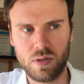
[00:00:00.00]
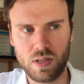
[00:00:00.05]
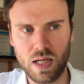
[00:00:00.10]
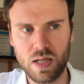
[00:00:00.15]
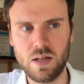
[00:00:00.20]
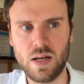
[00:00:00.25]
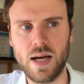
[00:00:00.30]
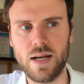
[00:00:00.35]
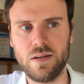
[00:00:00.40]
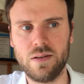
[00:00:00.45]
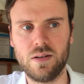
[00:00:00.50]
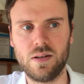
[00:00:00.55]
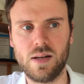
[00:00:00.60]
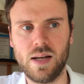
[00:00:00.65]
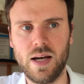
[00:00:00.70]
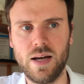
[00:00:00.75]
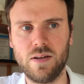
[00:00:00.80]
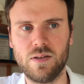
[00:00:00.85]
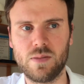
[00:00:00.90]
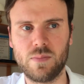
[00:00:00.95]
kind of head in the
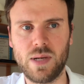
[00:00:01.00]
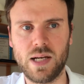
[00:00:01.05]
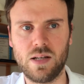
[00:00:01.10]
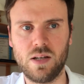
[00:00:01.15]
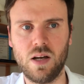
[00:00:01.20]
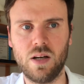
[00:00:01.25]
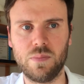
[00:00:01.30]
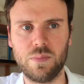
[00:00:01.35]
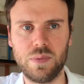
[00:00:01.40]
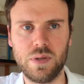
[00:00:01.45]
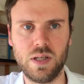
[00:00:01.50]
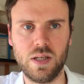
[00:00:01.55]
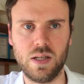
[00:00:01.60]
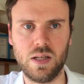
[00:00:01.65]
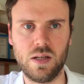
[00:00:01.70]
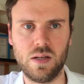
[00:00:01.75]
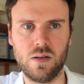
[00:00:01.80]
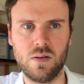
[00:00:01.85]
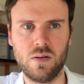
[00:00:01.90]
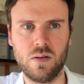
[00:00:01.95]
clouds might not
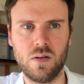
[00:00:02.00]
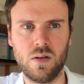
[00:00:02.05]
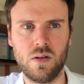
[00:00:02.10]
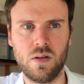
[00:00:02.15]
be.